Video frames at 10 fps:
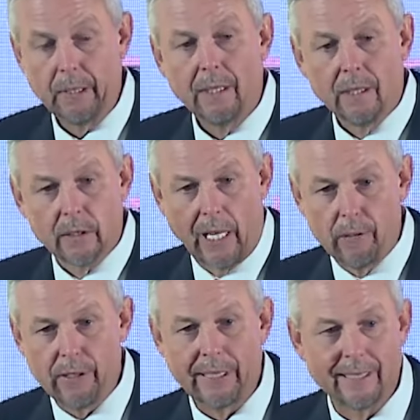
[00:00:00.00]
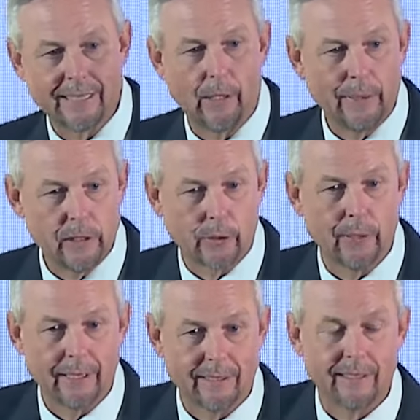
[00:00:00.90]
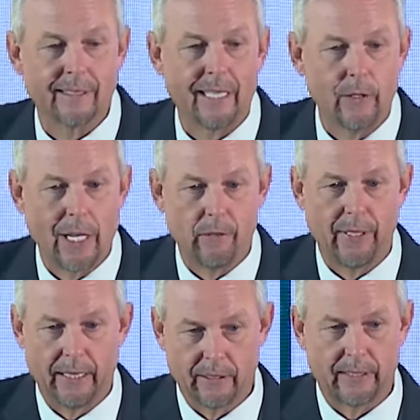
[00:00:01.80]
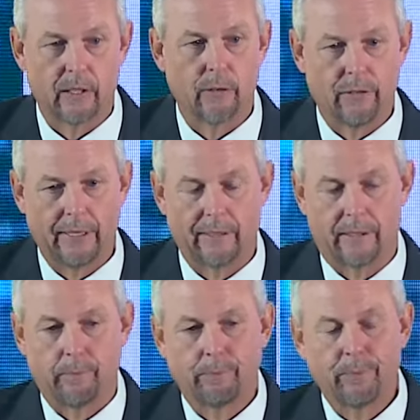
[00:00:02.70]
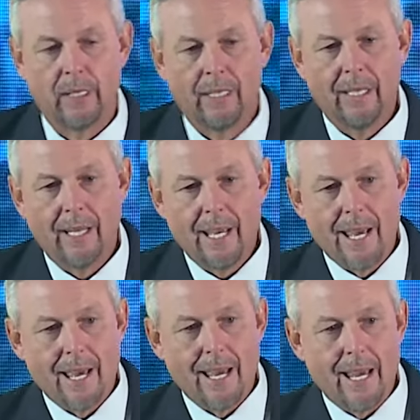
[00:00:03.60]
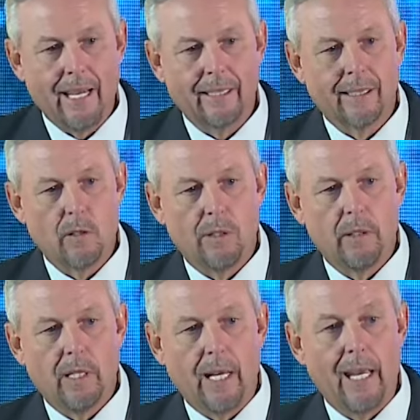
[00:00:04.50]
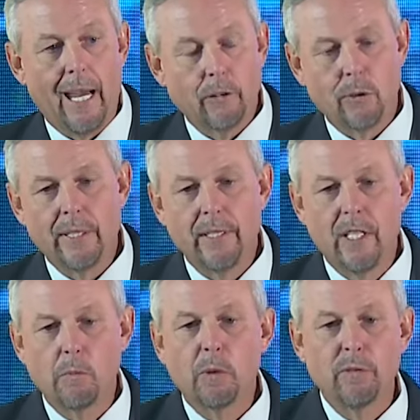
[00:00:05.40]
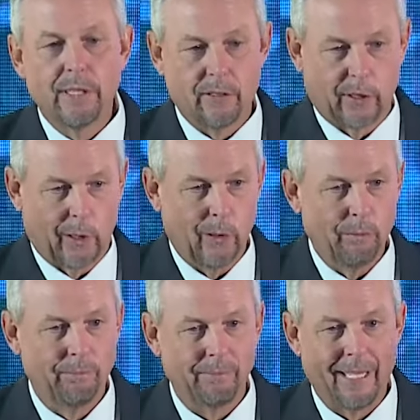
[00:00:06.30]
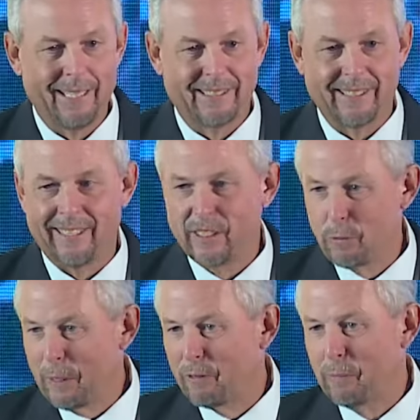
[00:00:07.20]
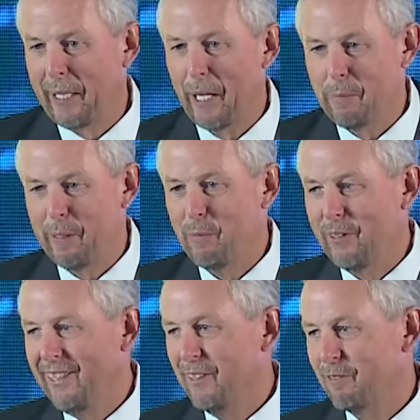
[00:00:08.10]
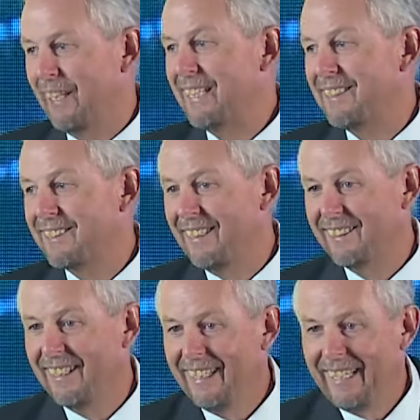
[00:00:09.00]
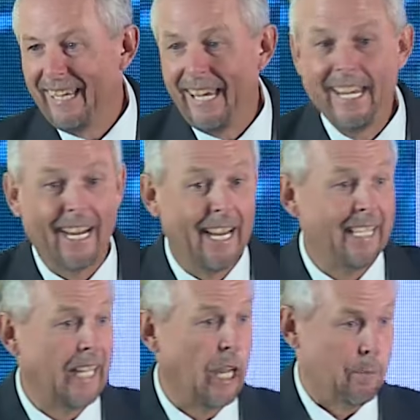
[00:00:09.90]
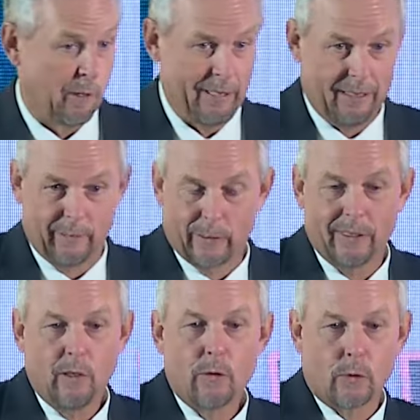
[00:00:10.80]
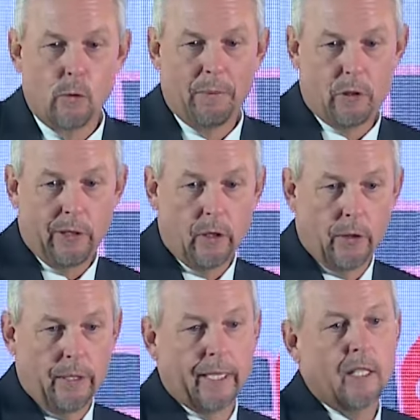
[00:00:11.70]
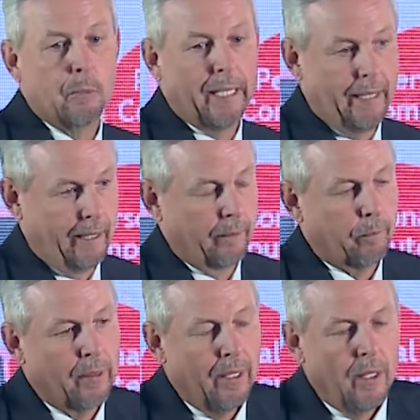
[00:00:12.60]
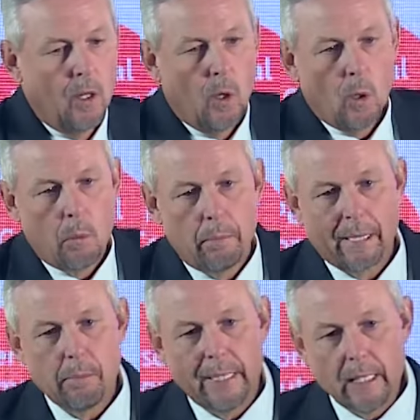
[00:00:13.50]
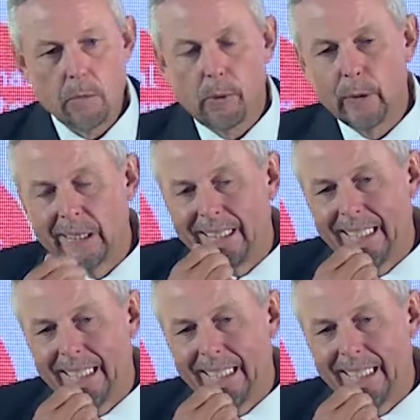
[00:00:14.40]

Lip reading: So everything is now interconnected, and you have the Internet of Things. And actually a number of years ago, as the speaker from KPMG rightly said, AI came around through machine learning in the beginning. But I'm mainly putting